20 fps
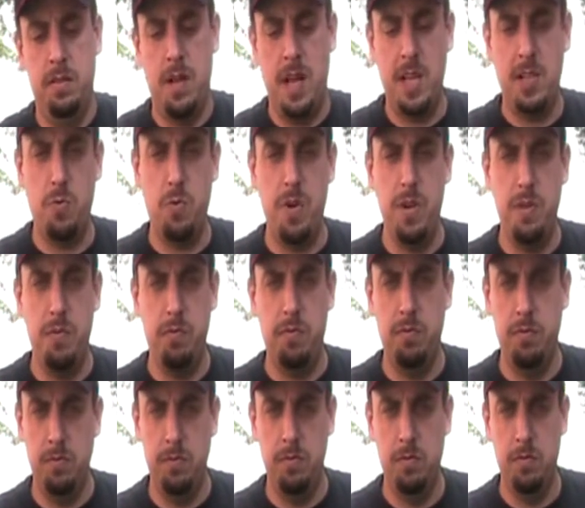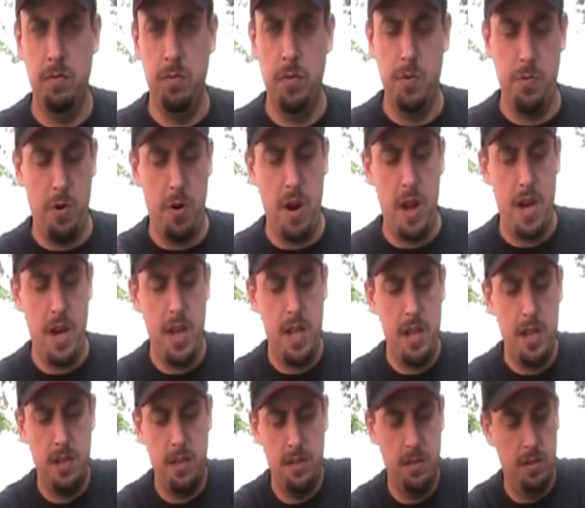I swing with my right
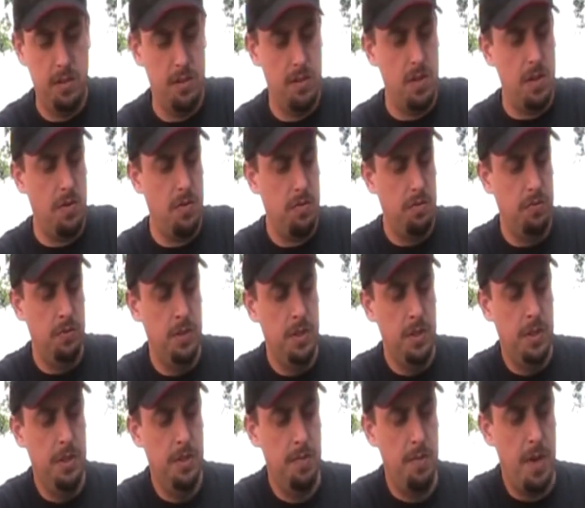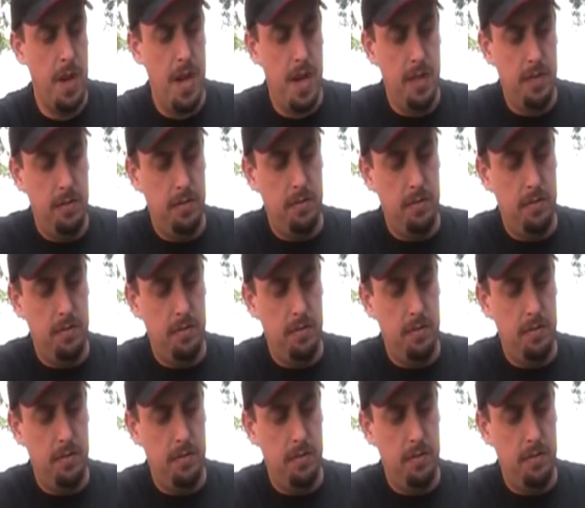hand. So my